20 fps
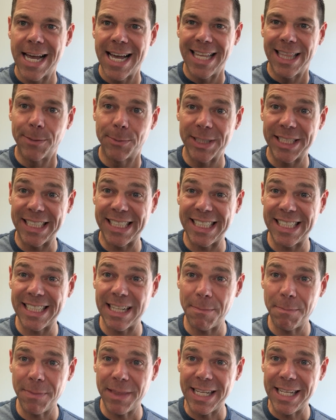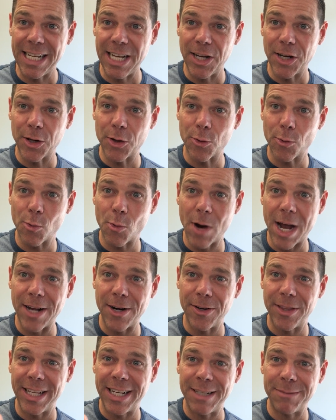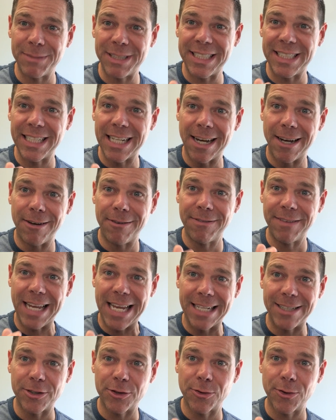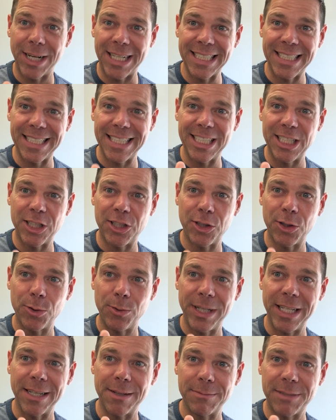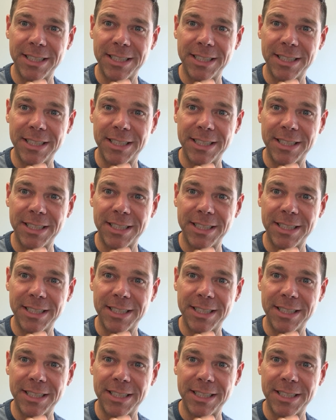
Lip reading: There was something greater than himself entrusted to him.